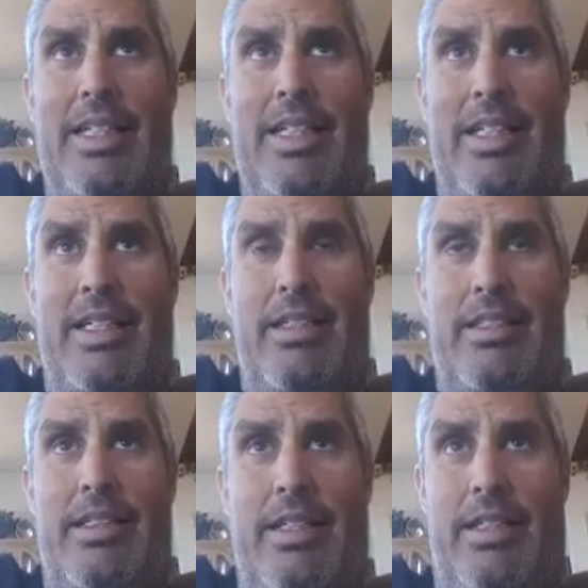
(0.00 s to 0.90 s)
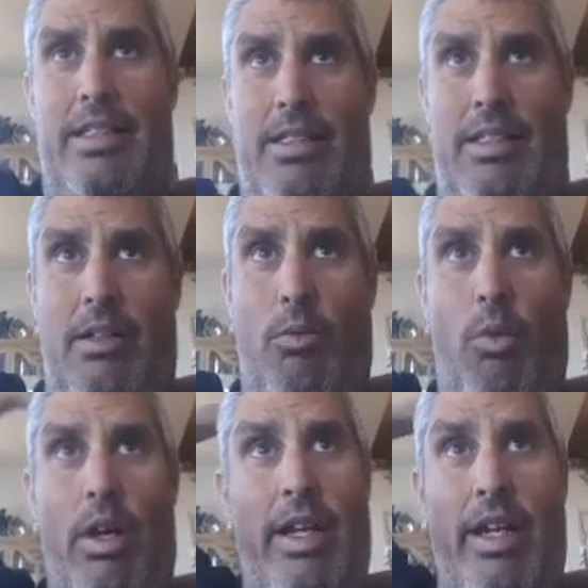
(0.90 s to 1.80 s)
is
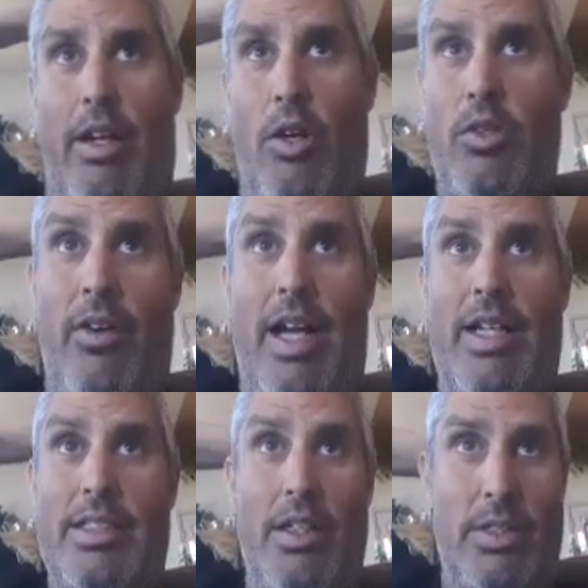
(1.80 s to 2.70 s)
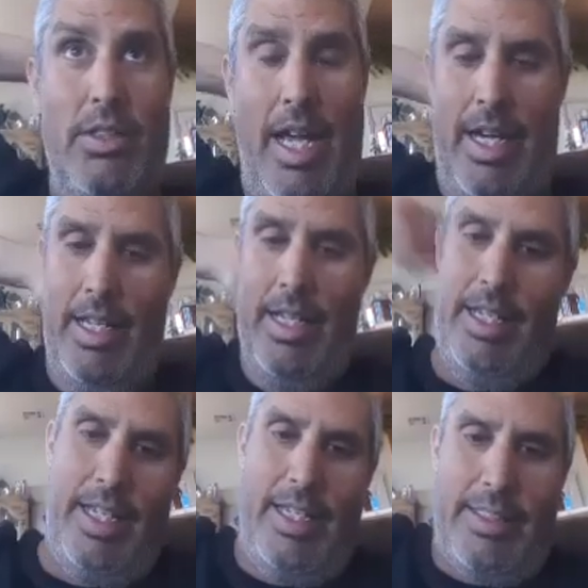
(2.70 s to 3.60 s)
working, and Coach Fascio's got
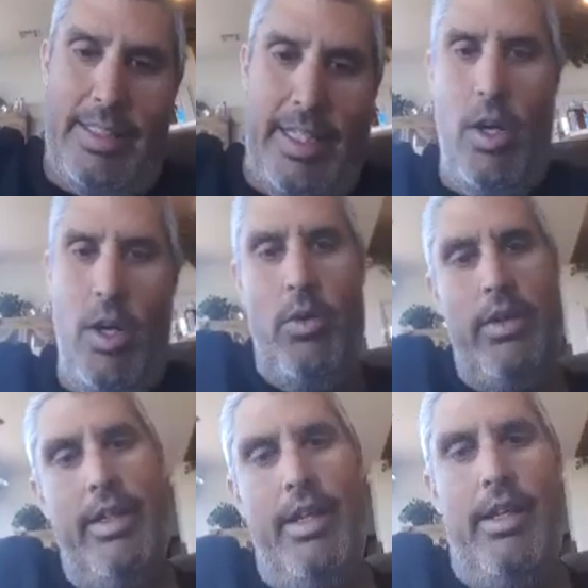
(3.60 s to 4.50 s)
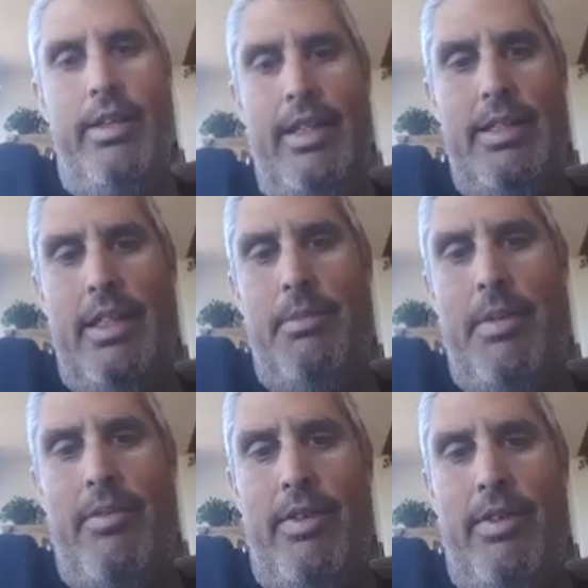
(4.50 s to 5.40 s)
his thing going there, and they seem
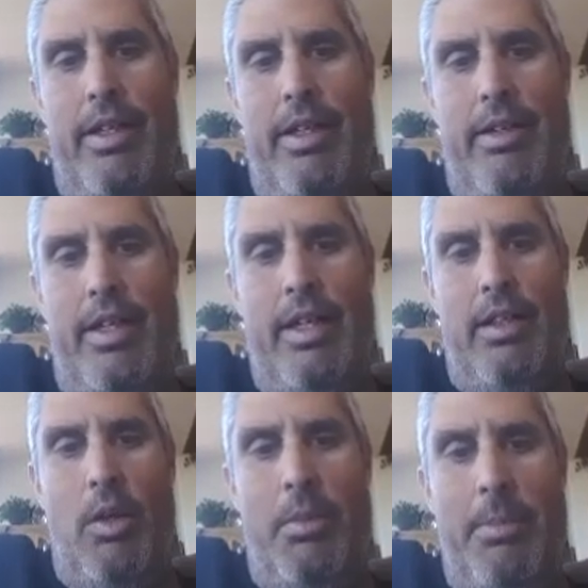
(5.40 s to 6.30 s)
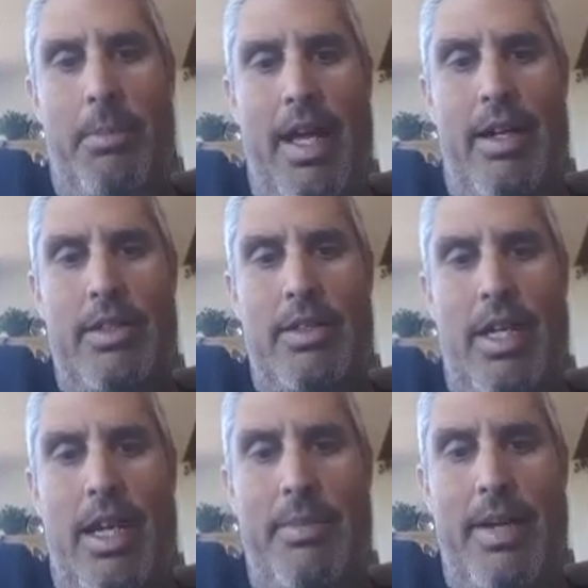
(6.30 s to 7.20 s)
every year to get a little bit better. So
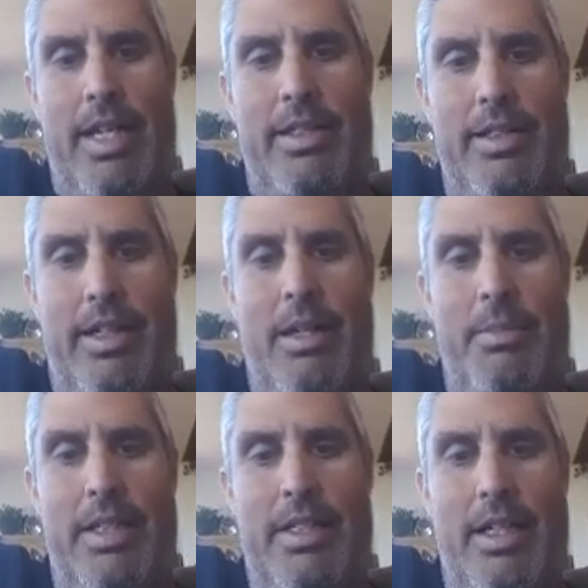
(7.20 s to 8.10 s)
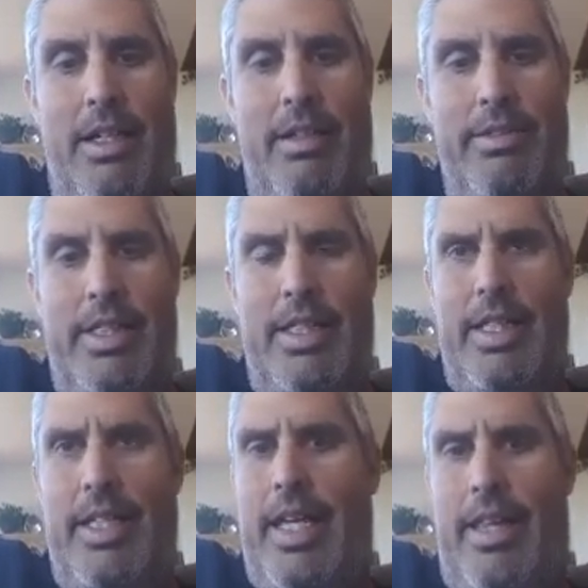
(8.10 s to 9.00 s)
I'd imagine they're going to be tough.
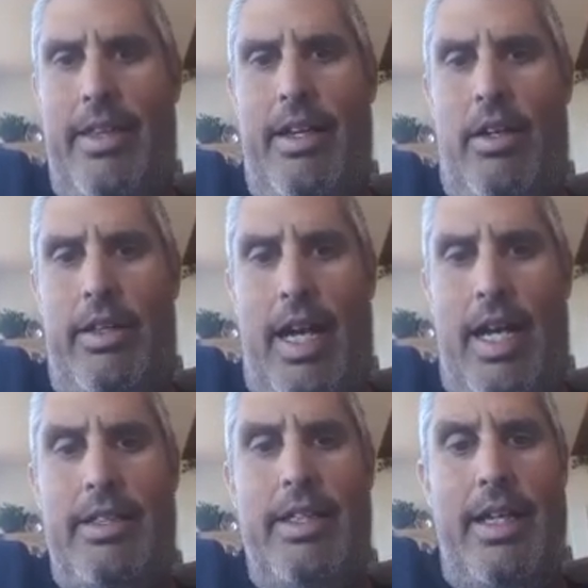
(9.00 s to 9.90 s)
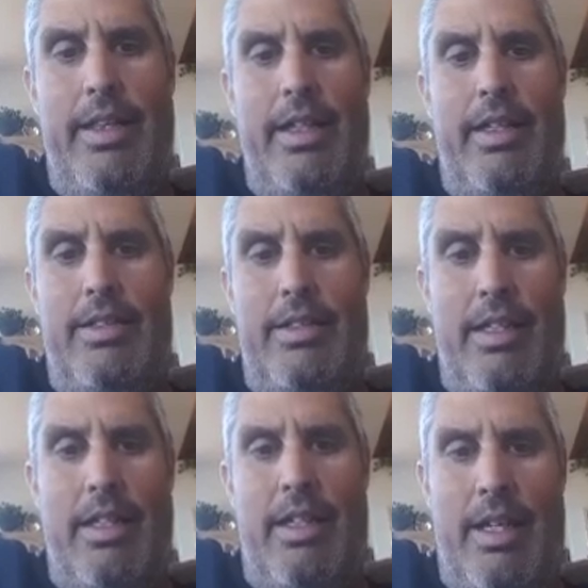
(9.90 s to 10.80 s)
And then Onyate, I think, is going
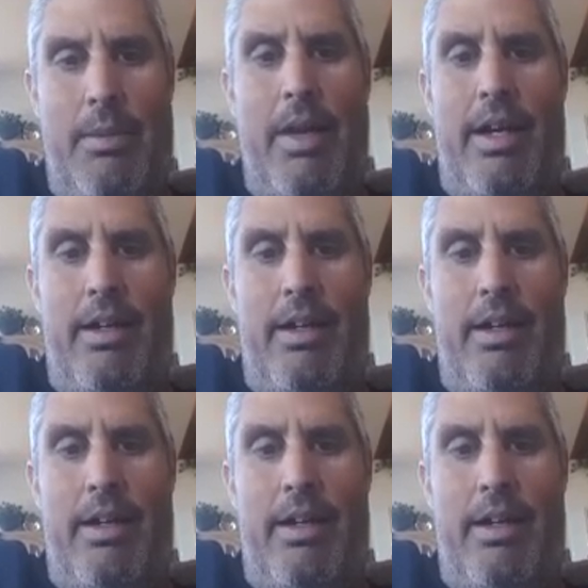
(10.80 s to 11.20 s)
to get better.